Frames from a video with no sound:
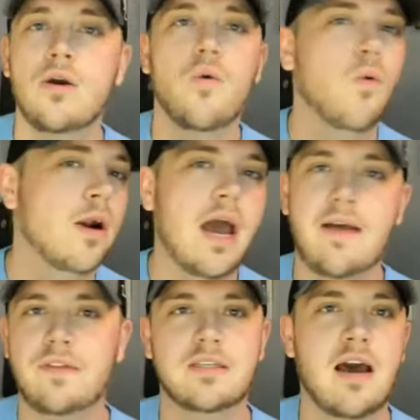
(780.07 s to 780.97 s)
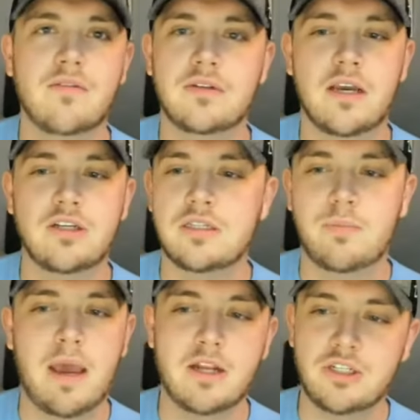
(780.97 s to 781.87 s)
we're not having this conversation. It's a
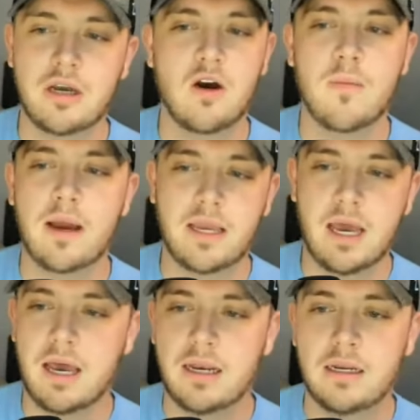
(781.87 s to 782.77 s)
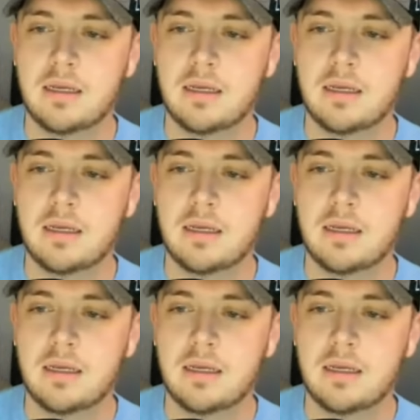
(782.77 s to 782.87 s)
bad shot. Oh, my God.